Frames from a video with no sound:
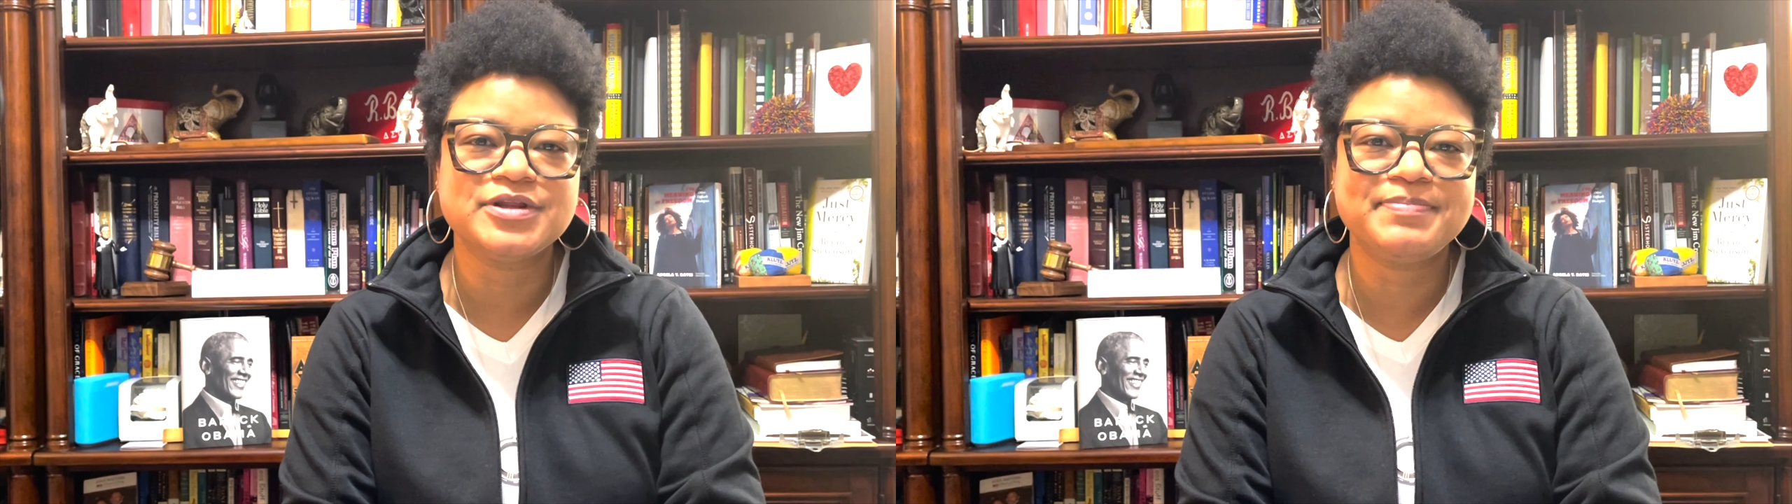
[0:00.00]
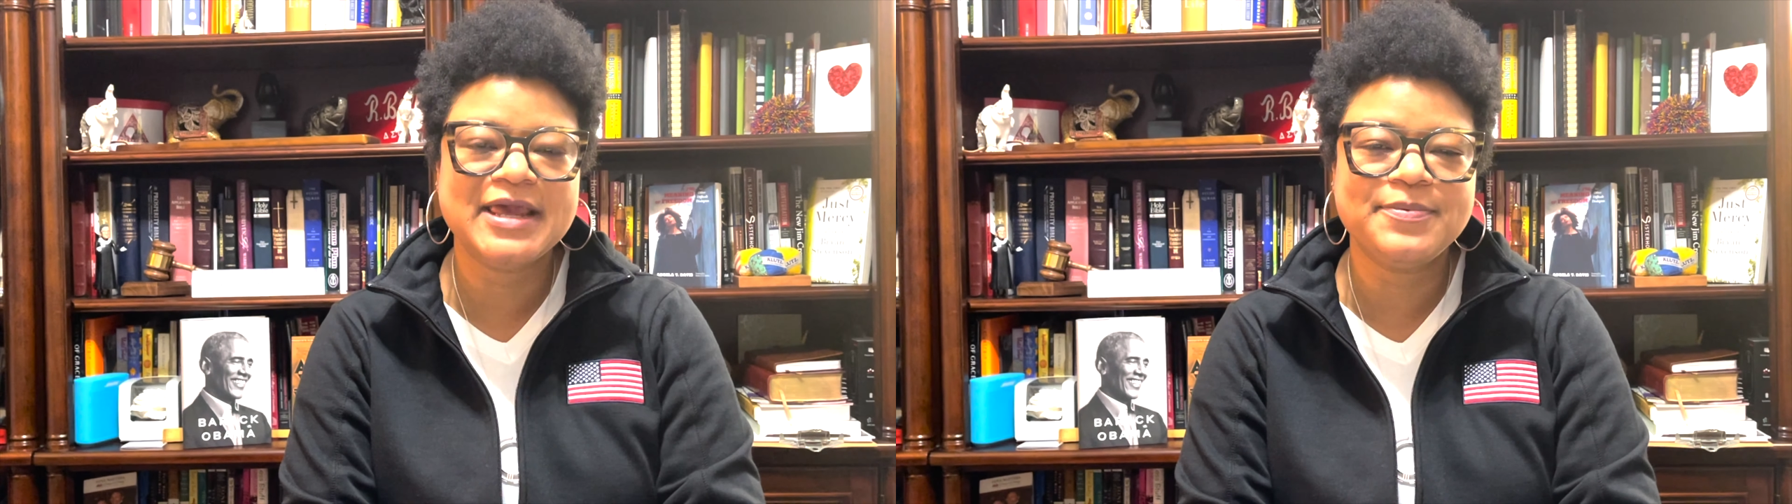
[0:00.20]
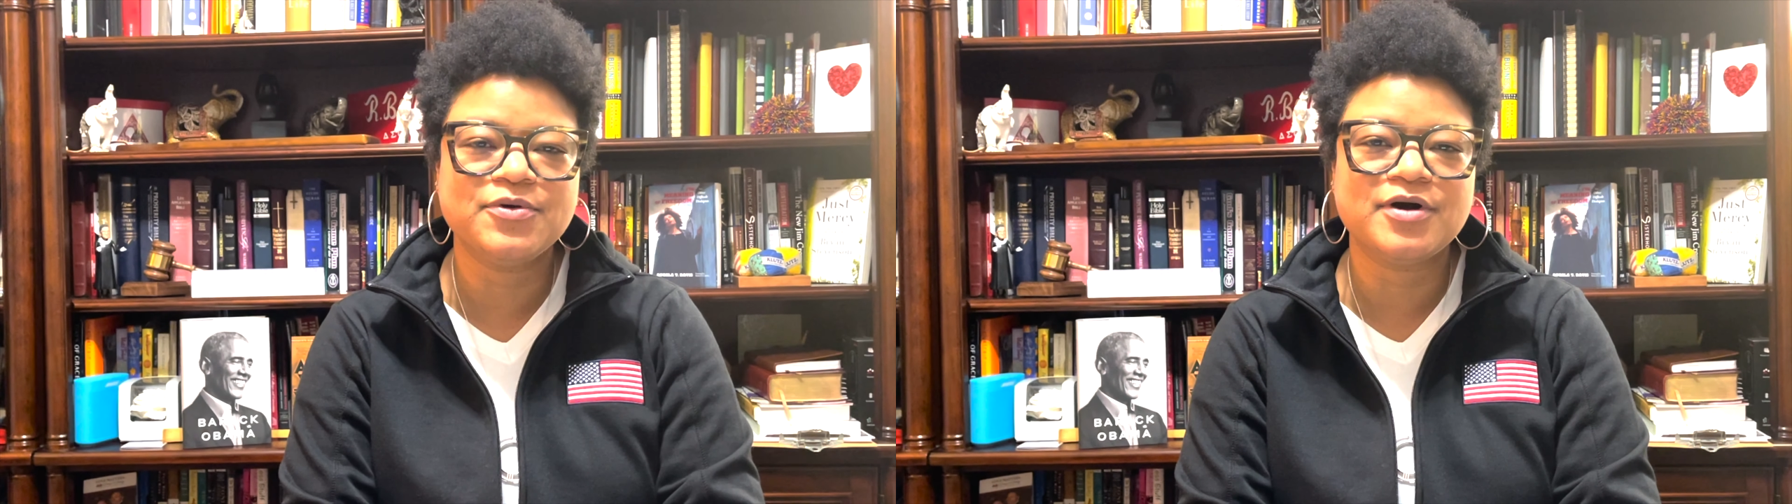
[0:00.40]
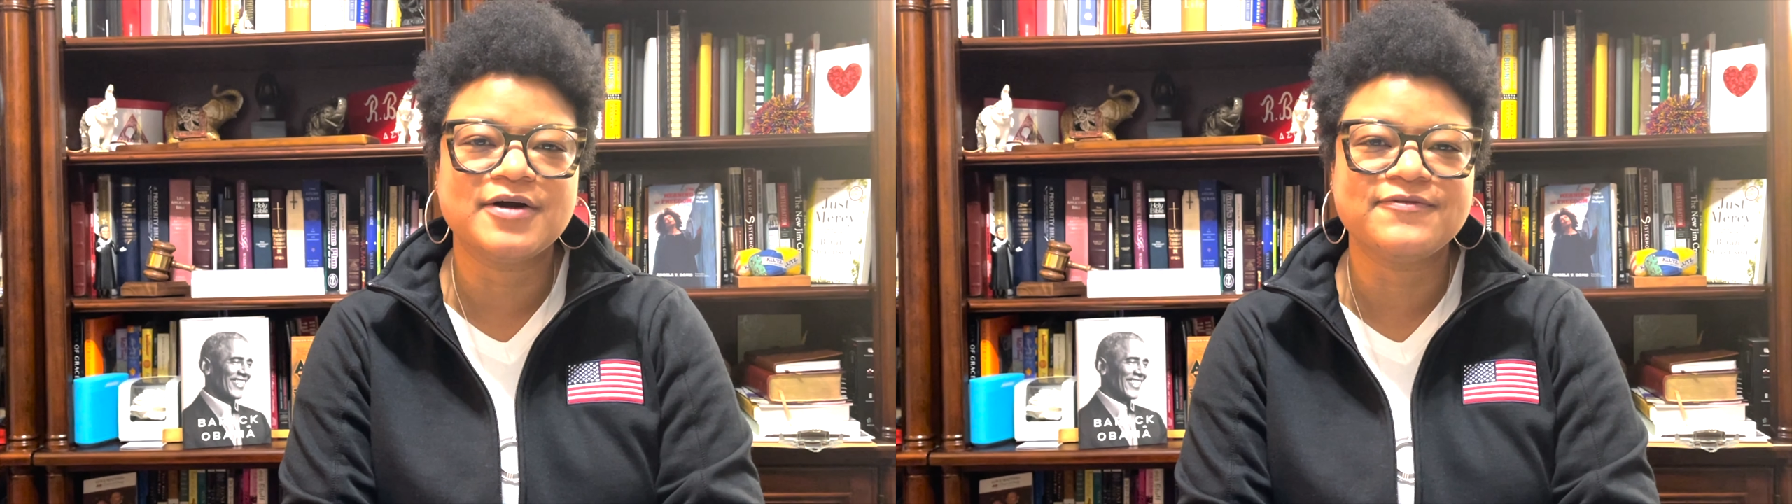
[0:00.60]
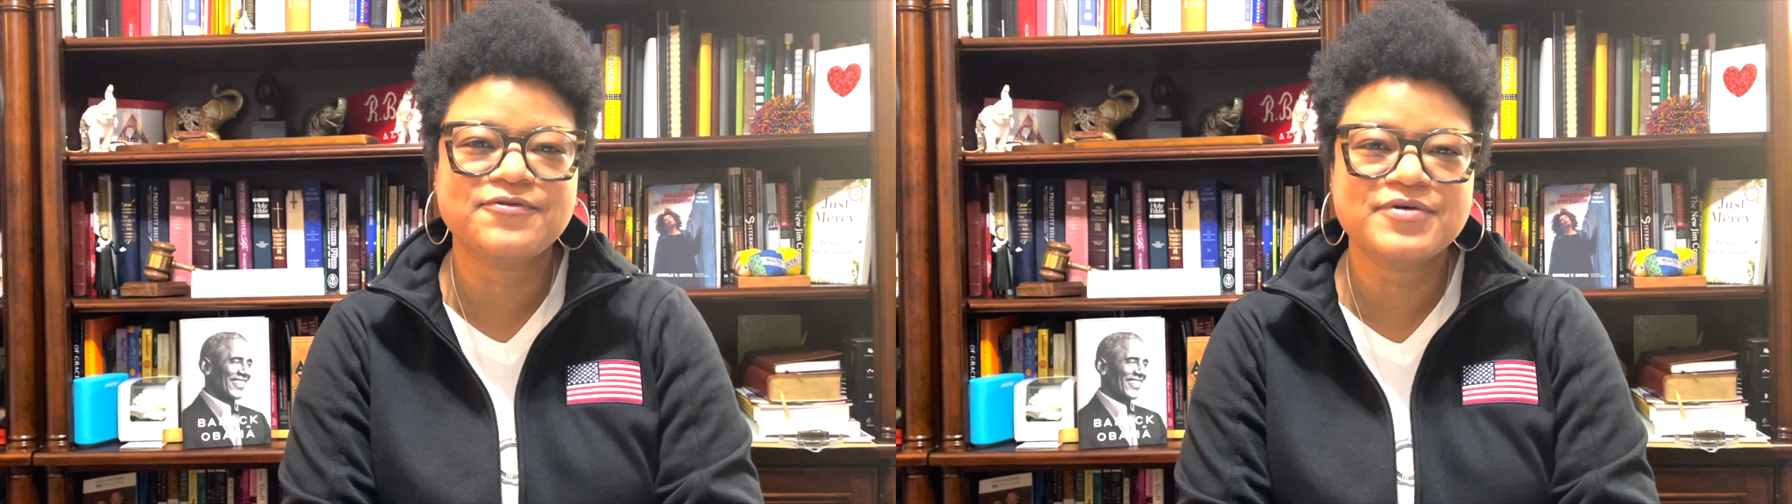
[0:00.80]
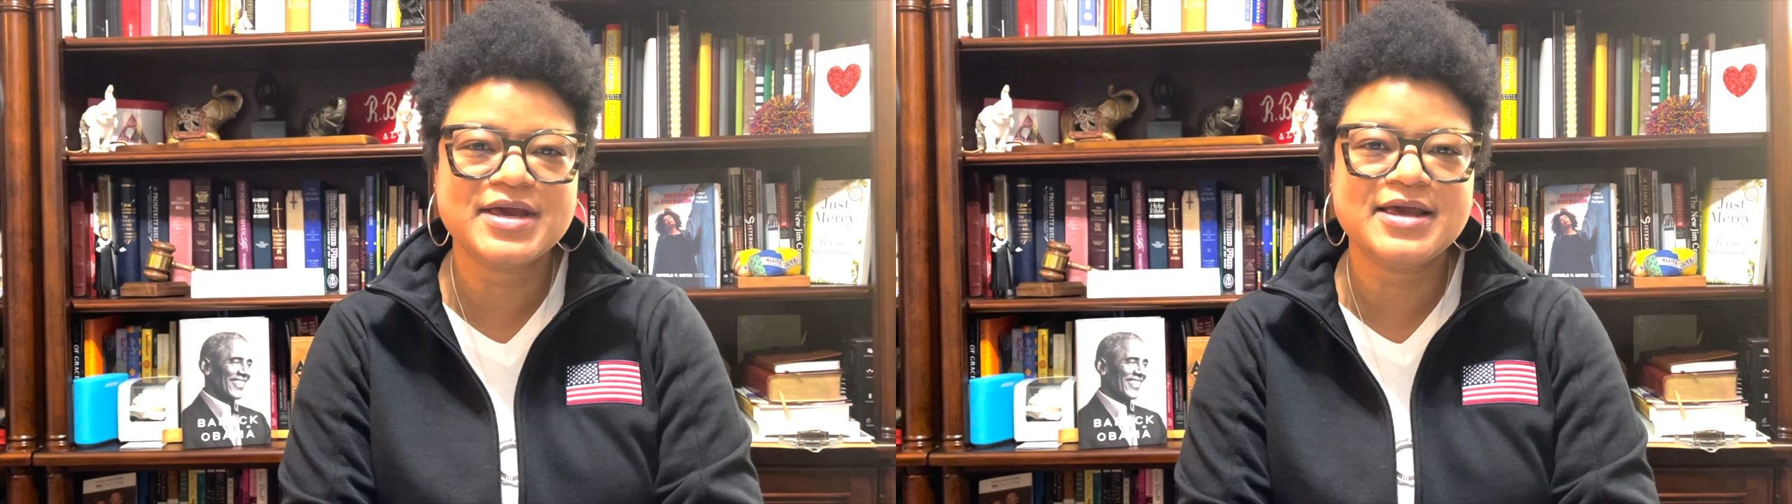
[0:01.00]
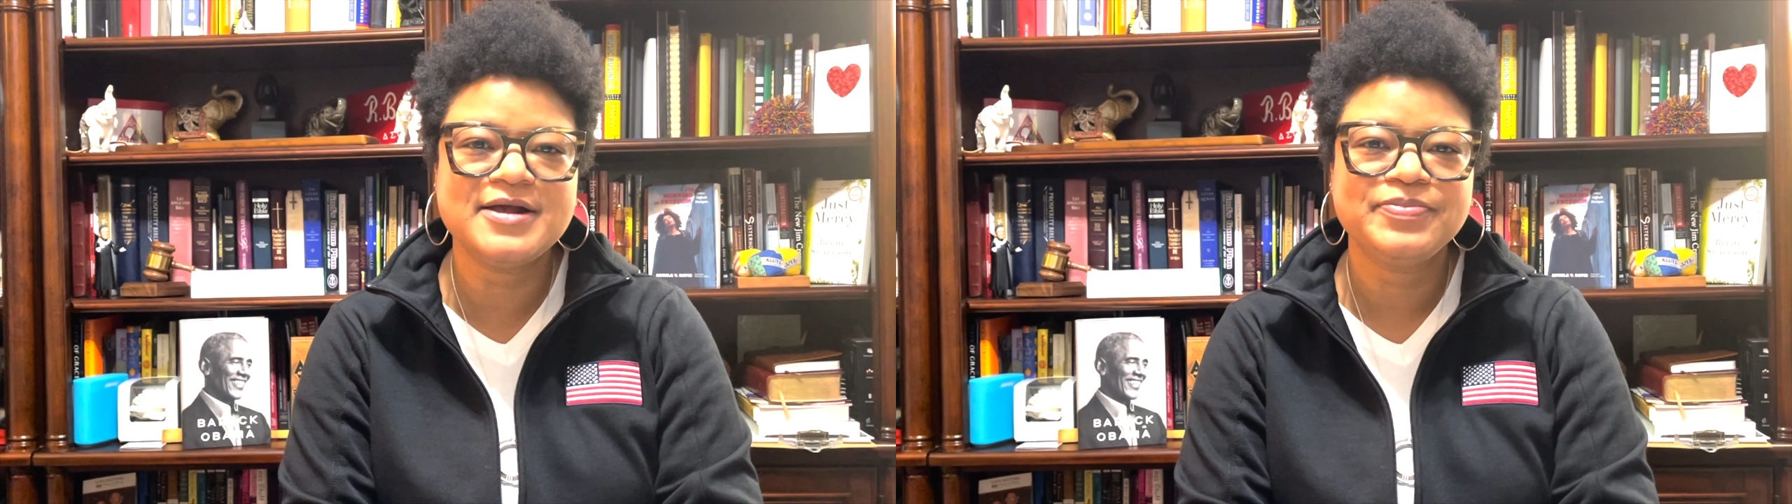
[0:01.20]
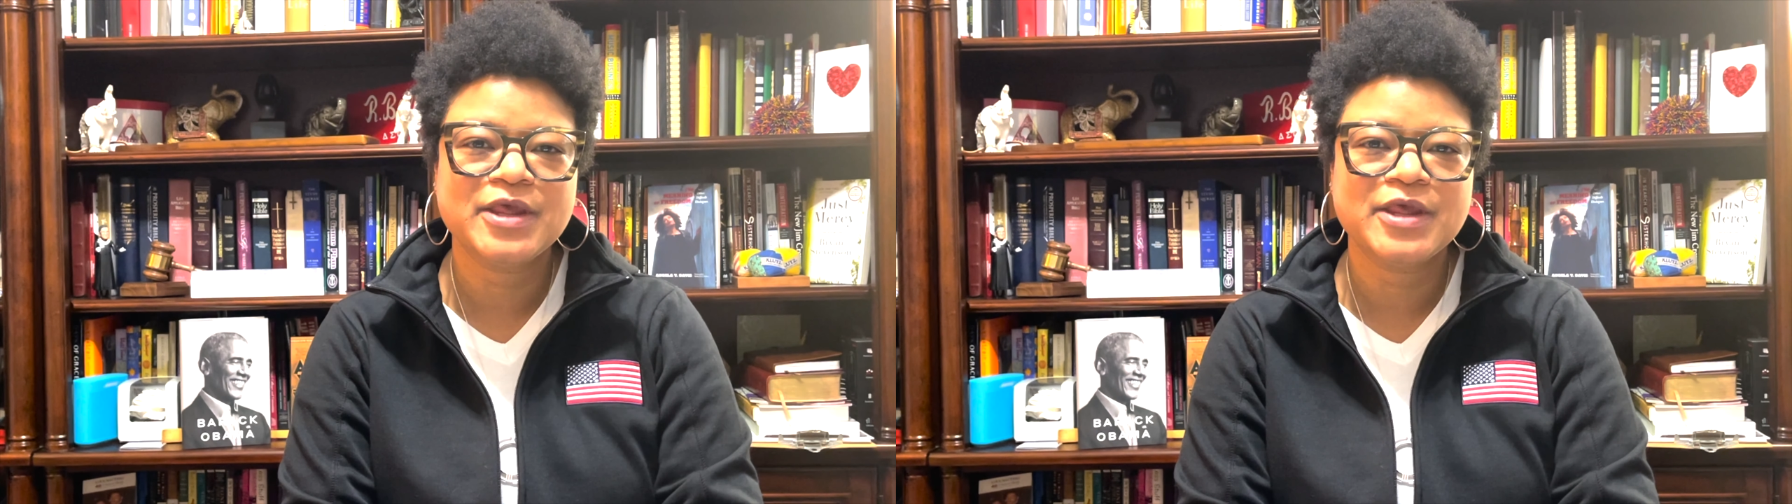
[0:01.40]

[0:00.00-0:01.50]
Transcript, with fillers: people are free,